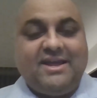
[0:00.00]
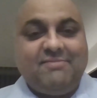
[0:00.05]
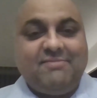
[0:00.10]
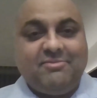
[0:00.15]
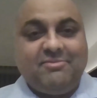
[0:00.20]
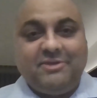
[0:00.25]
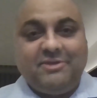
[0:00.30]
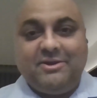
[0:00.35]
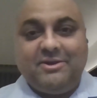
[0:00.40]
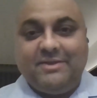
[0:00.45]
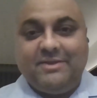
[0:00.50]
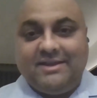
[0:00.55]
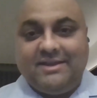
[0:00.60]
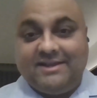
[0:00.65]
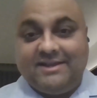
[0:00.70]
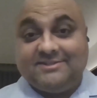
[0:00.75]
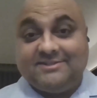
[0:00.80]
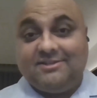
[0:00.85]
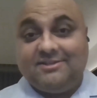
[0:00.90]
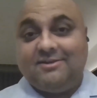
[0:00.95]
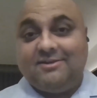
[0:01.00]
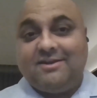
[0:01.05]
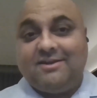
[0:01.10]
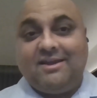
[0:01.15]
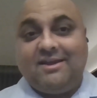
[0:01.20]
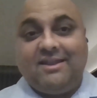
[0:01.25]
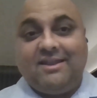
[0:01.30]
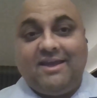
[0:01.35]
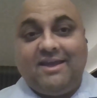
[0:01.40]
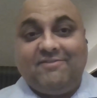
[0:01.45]
but we know that silicon
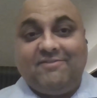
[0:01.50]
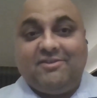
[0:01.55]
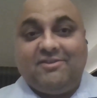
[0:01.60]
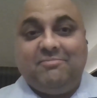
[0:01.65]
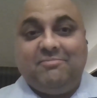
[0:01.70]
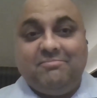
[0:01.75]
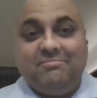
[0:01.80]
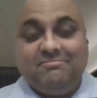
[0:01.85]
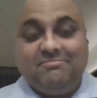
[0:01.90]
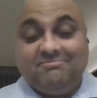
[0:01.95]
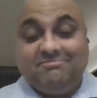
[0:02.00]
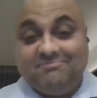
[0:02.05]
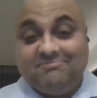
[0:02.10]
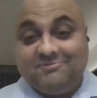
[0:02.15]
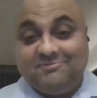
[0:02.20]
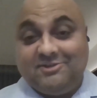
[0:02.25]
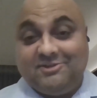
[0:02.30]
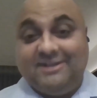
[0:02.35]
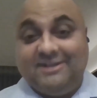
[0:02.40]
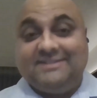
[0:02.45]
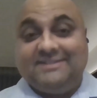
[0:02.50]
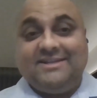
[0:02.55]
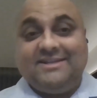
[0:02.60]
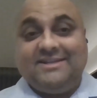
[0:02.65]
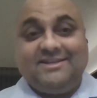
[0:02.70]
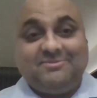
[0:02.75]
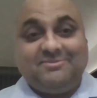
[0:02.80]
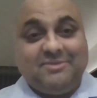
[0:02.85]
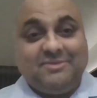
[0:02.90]
life could exist.